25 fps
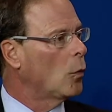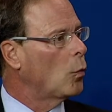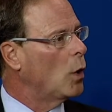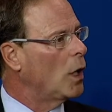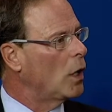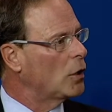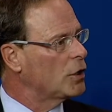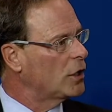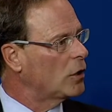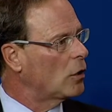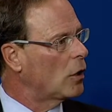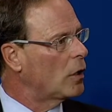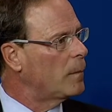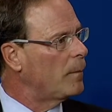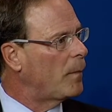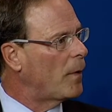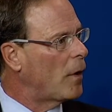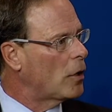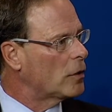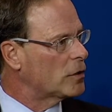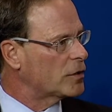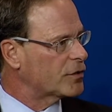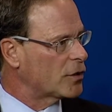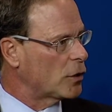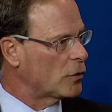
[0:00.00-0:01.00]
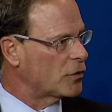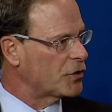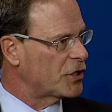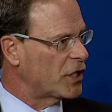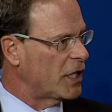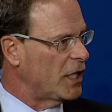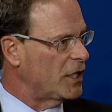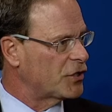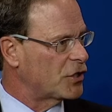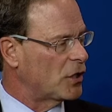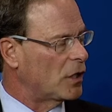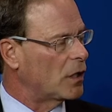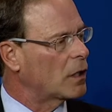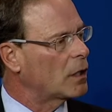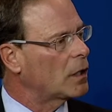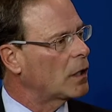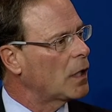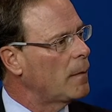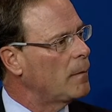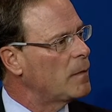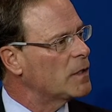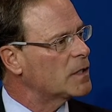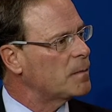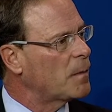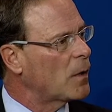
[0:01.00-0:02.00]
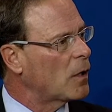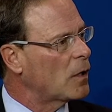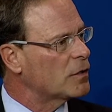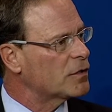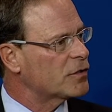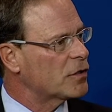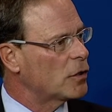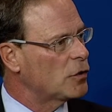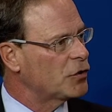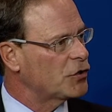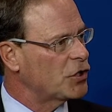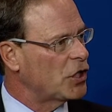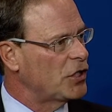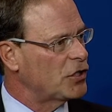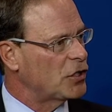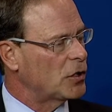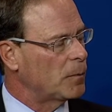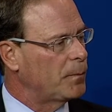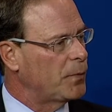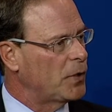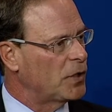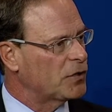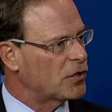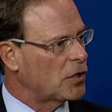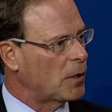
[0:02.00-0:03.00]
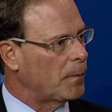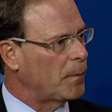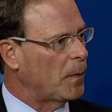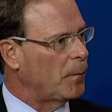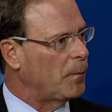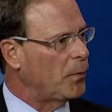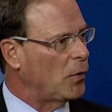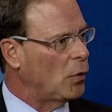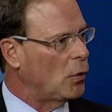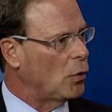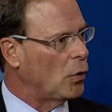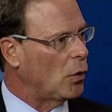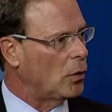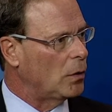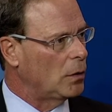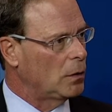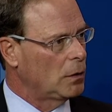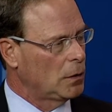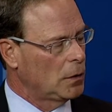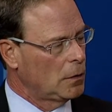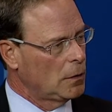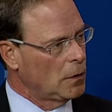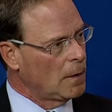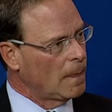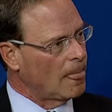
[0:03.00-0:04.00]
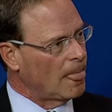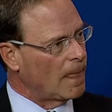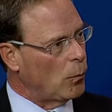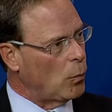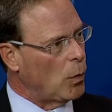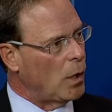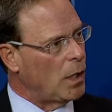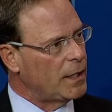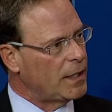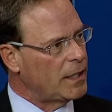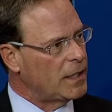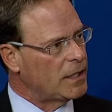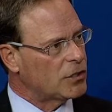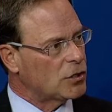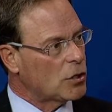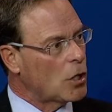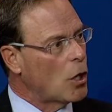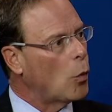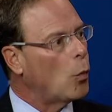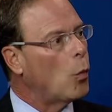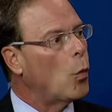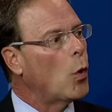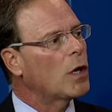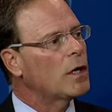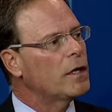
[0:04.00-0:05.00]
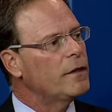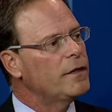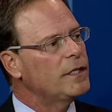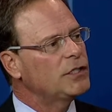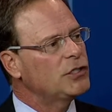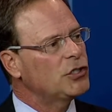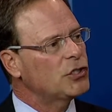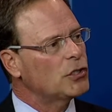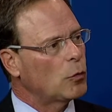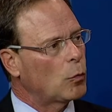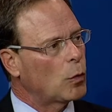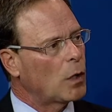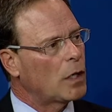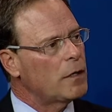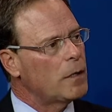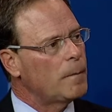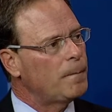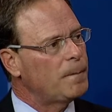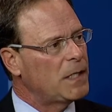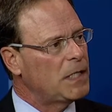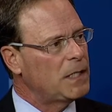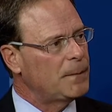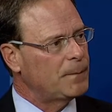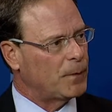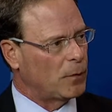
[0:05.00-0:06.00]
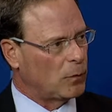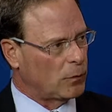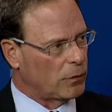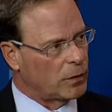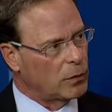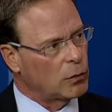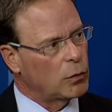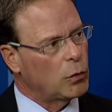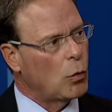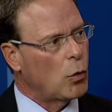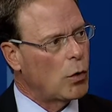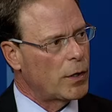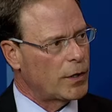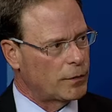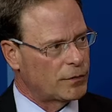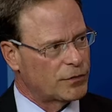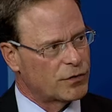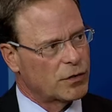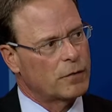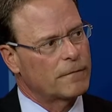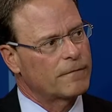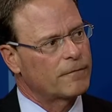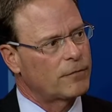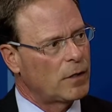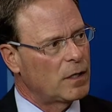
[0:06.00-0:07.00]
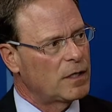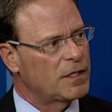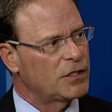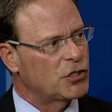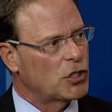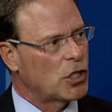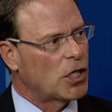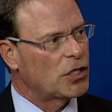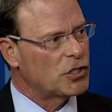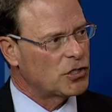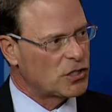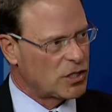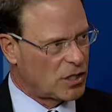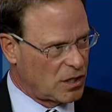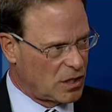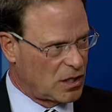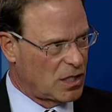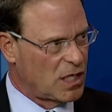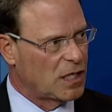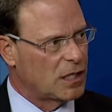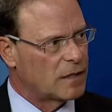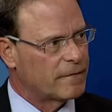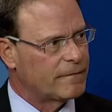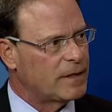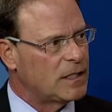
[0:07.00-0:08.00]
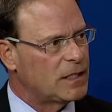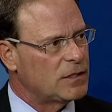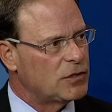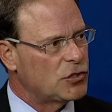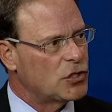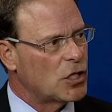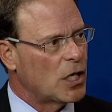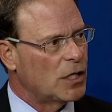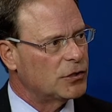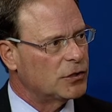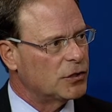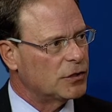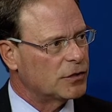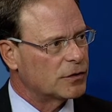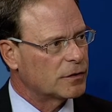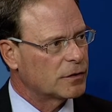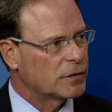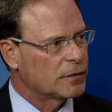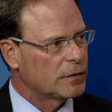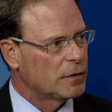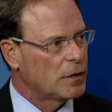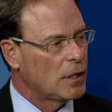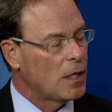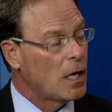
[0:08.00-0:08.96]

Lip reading: Well, you can go to the Bar Association. Columbus Bar Association puts up a poll. One is, what are the people, the lawyers that are in front of these judges, think of these judges?